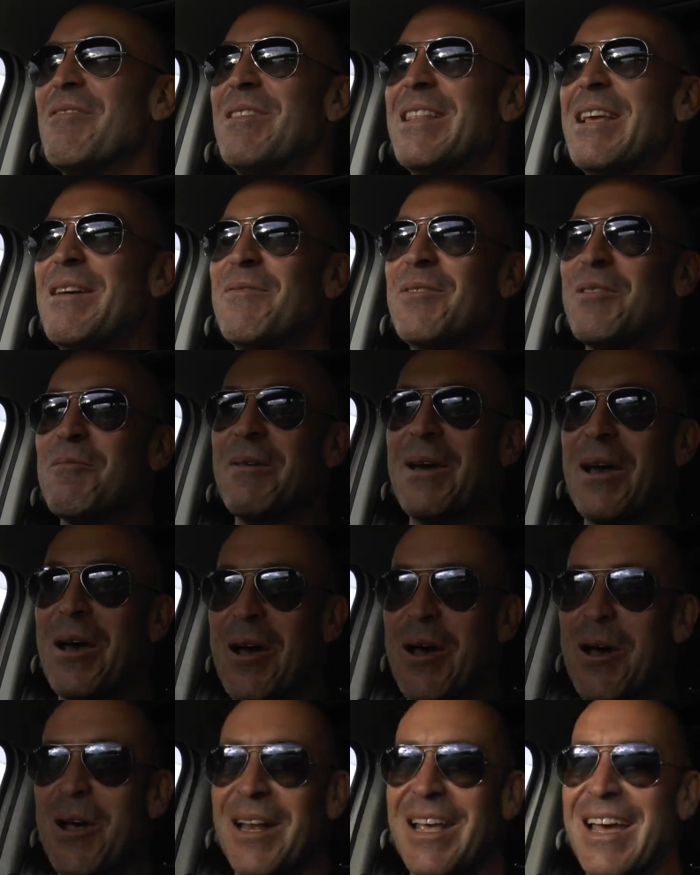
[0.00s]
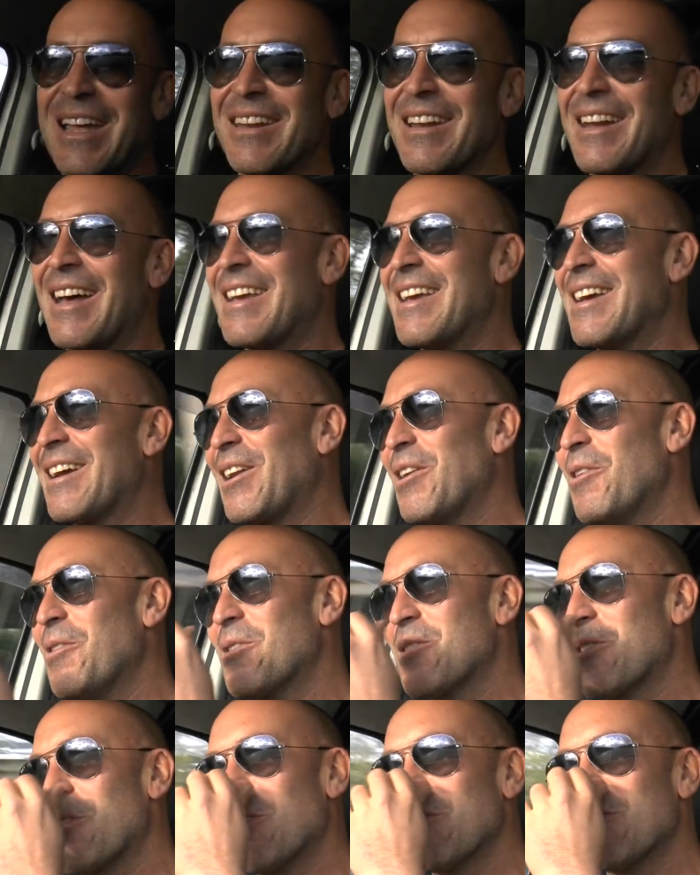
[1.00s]
Left a bit early, had an 8
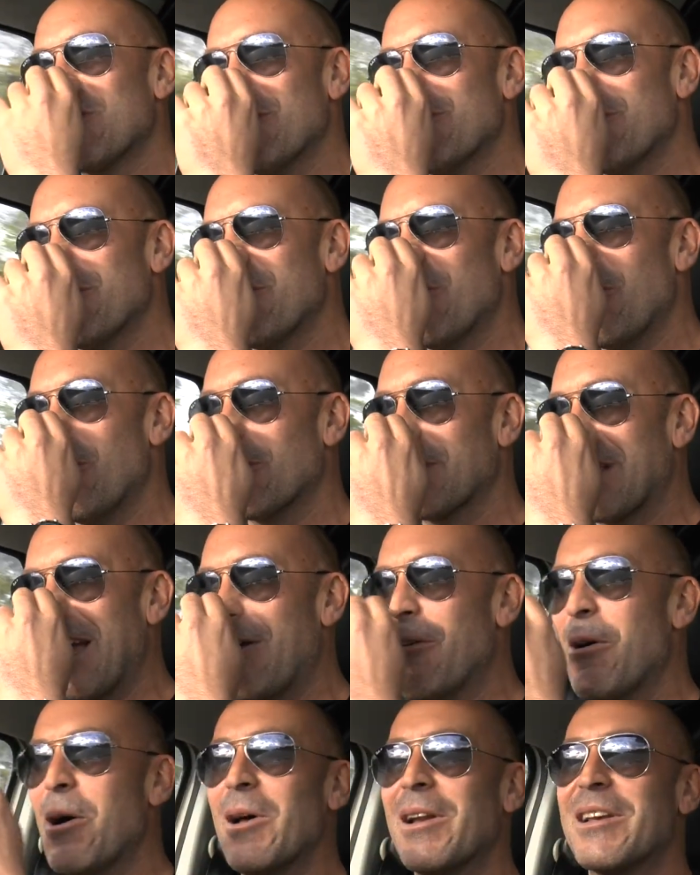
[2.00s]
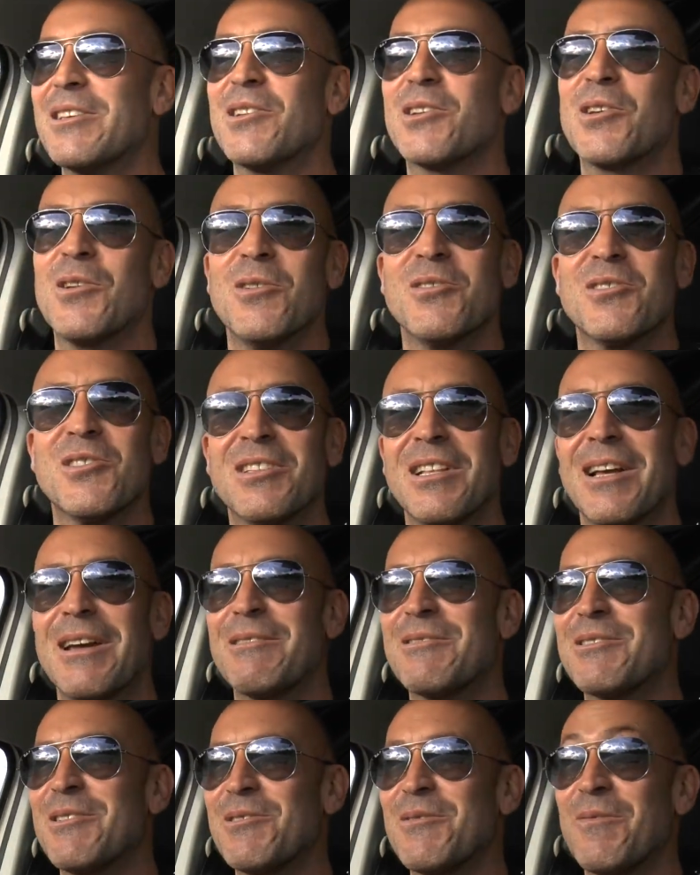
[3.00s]
o'clock crossing, but thought I'd go early so I couldn't sleep
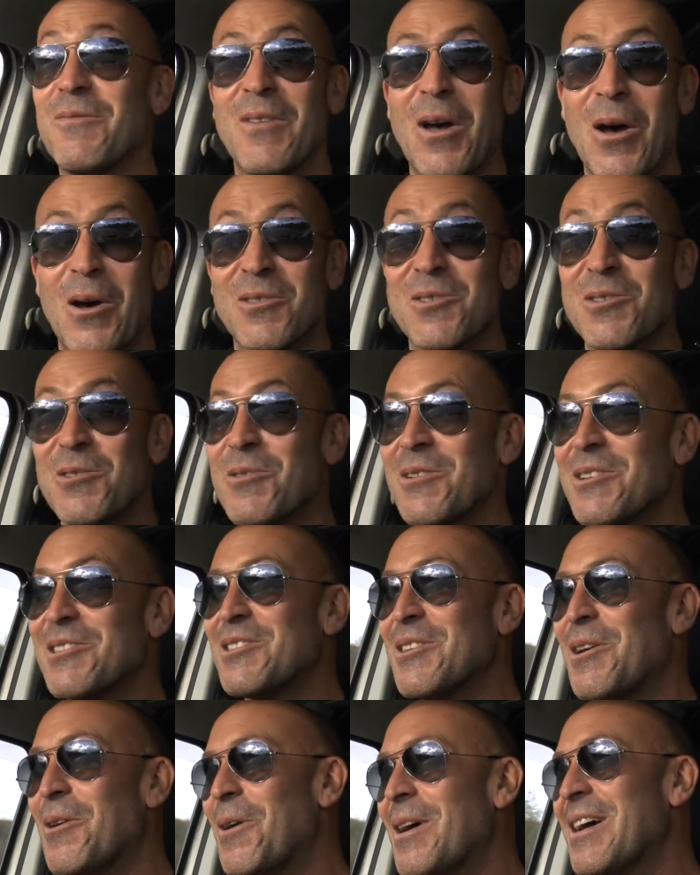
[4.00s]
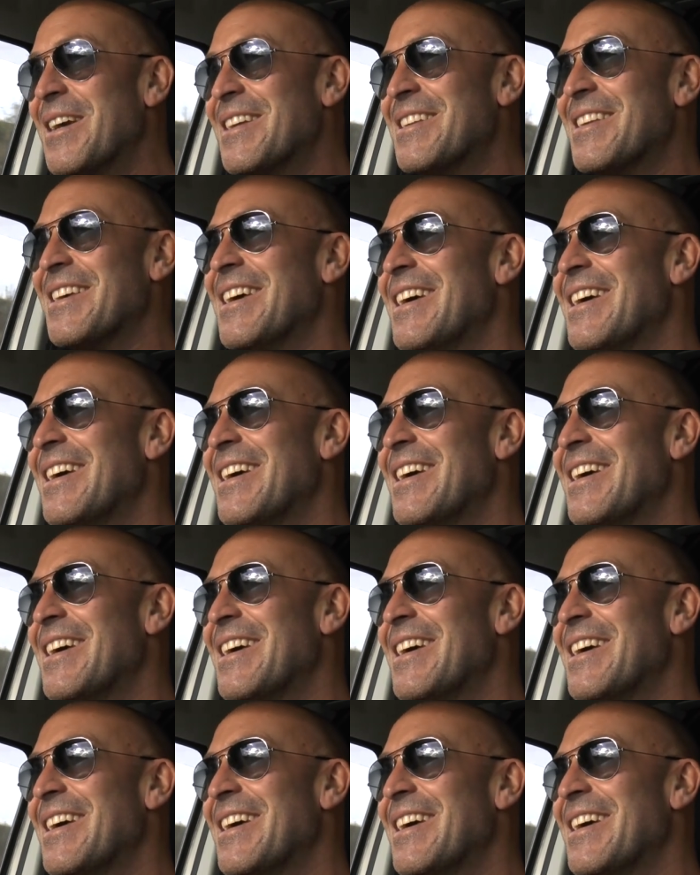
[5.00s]
because I was far too excited.